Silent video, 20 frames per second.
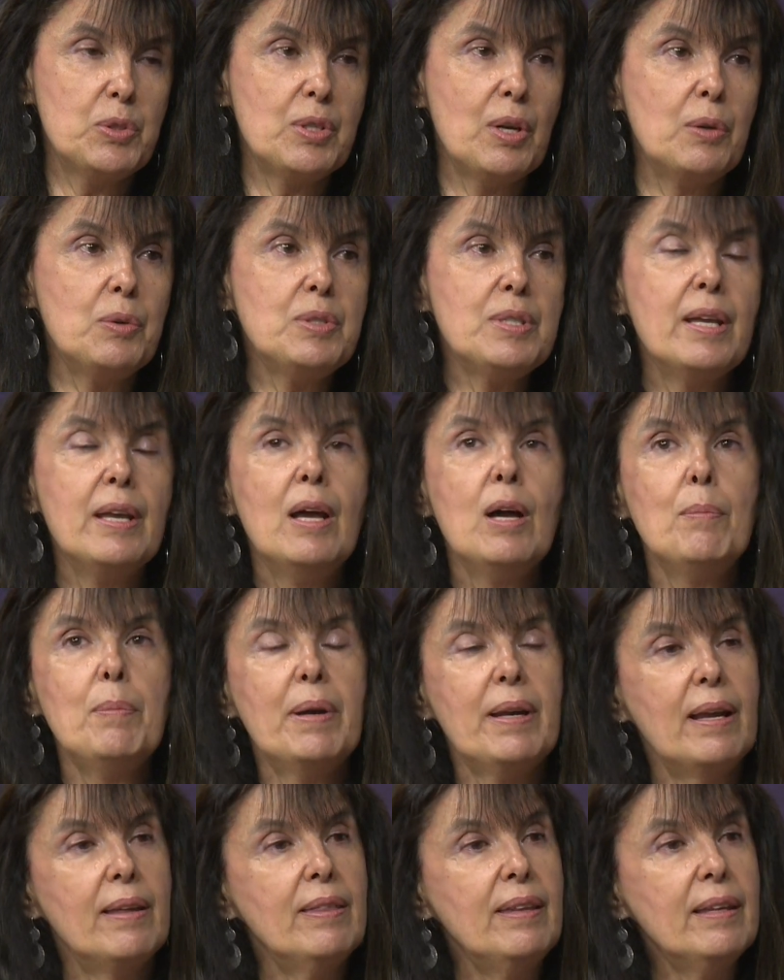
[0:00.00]
Zones,
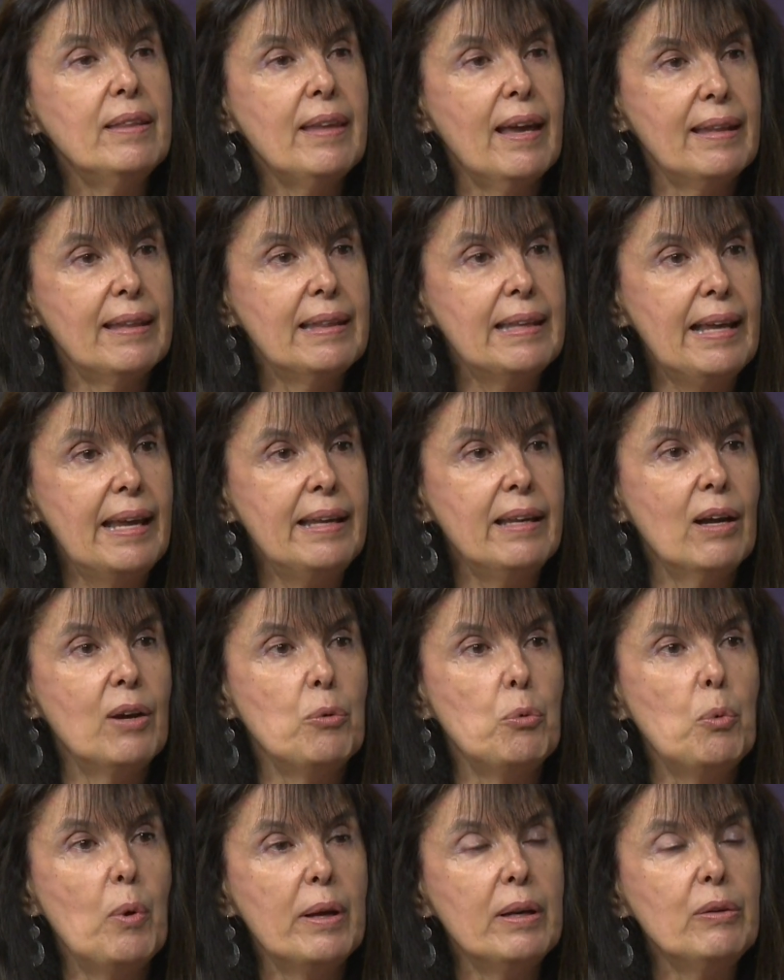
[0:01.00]
but I think that laid a
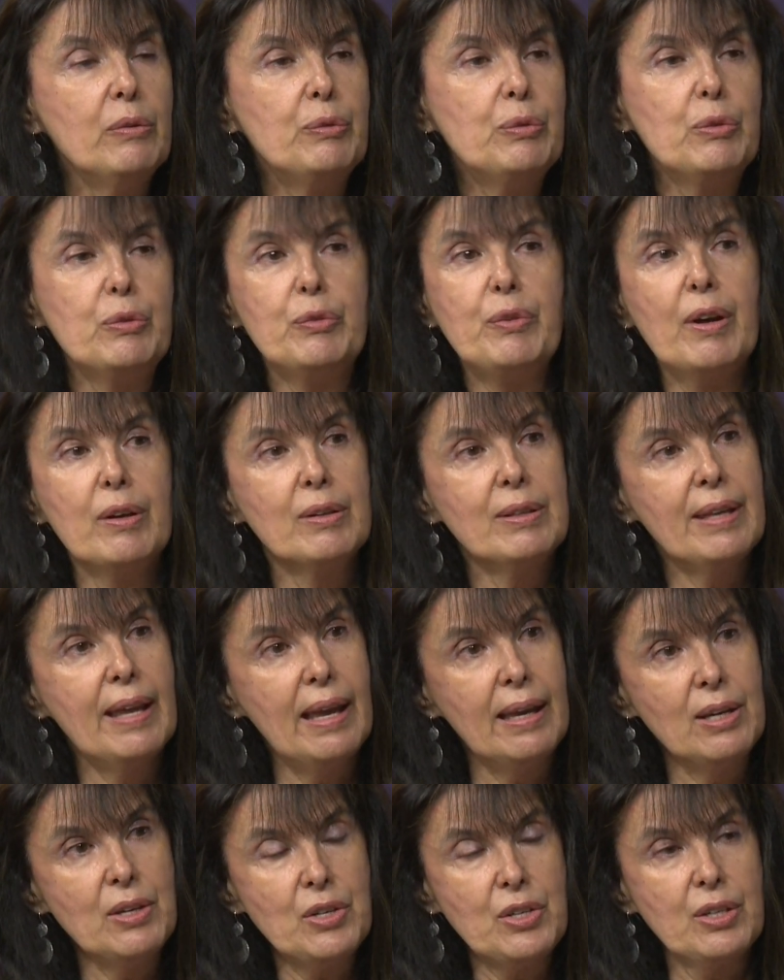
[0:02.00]
wonderful
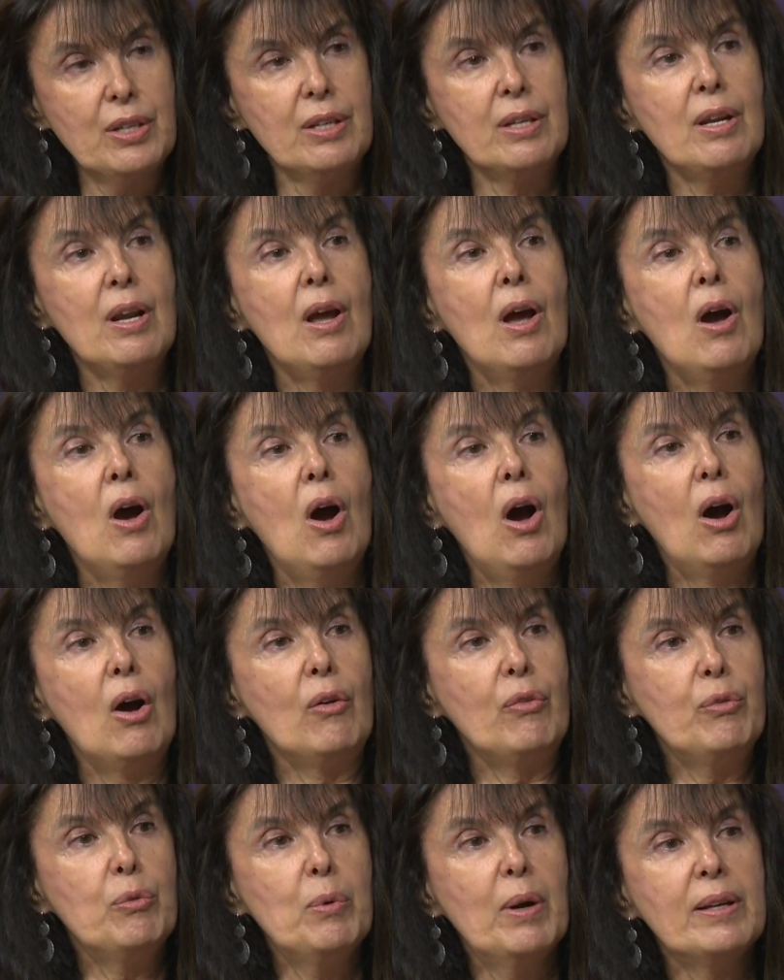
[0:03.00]
foundation
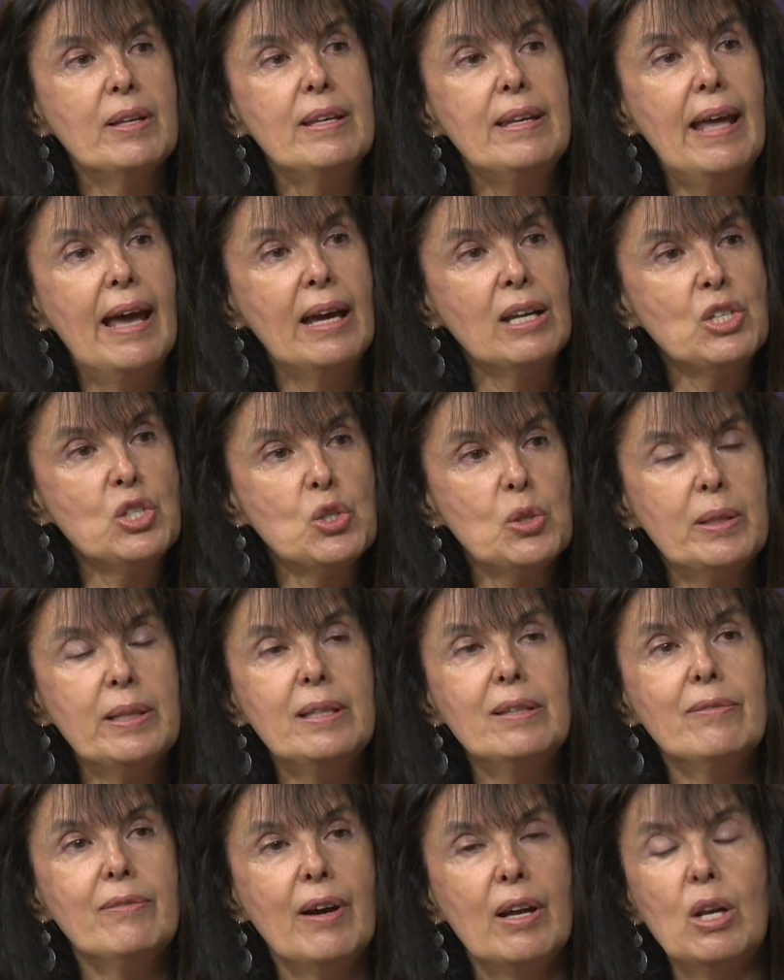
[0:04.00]
of what naturally
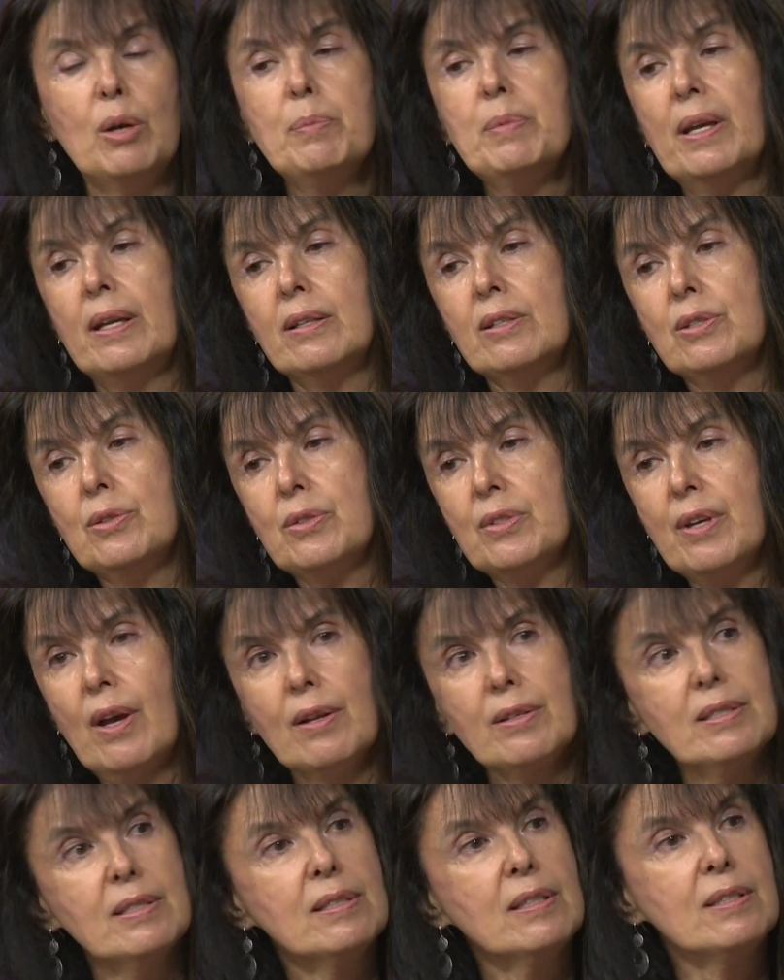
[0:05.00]
developed in
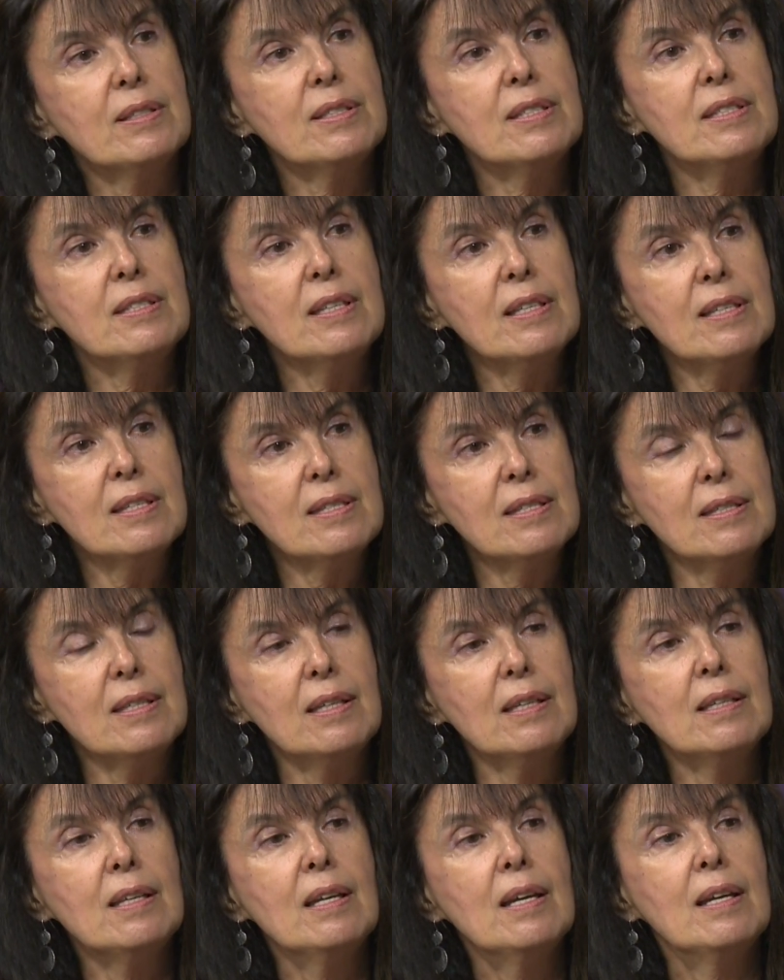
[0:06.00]

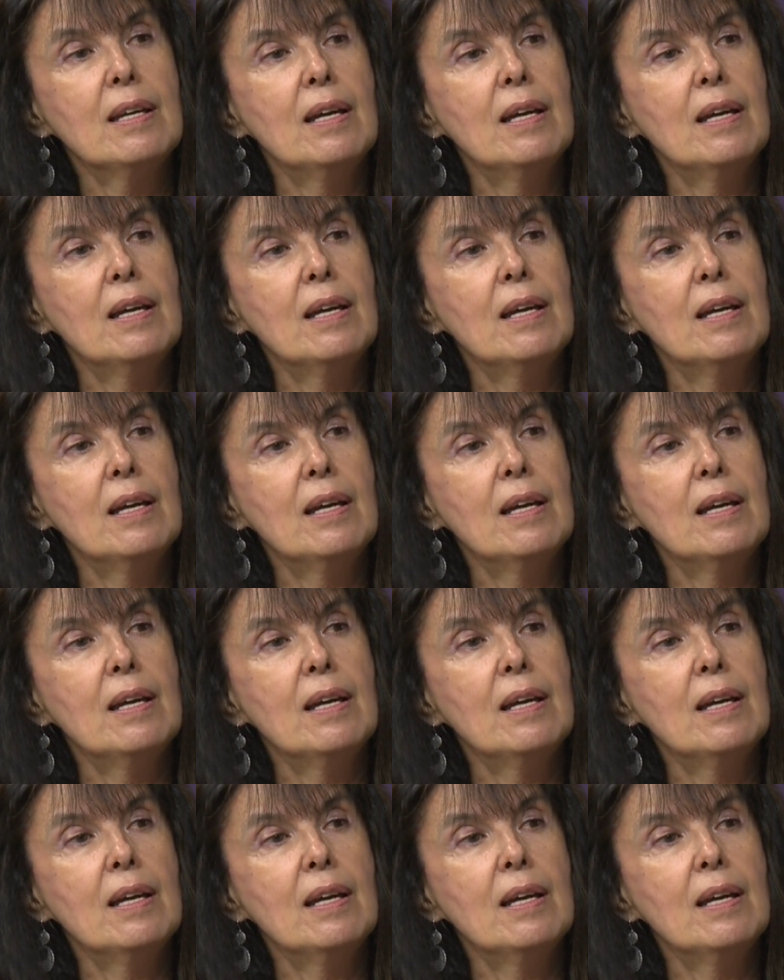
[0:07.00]
2016.